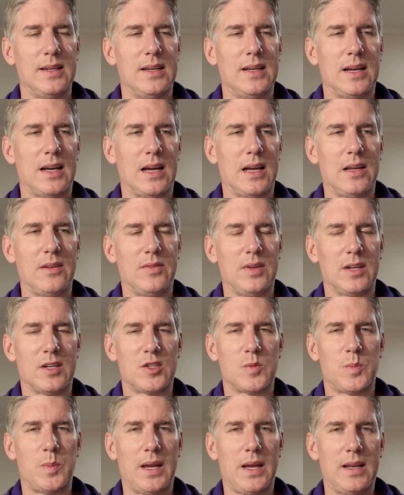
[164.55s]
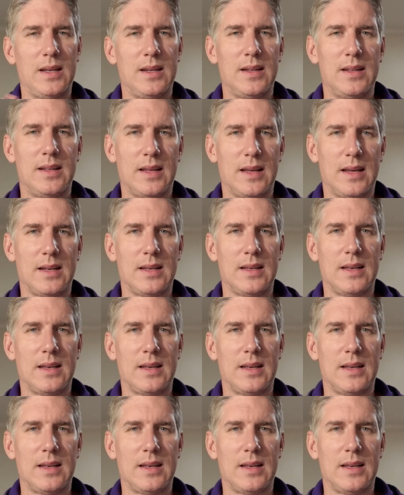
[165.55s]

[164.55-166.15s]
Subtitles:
I've expanded that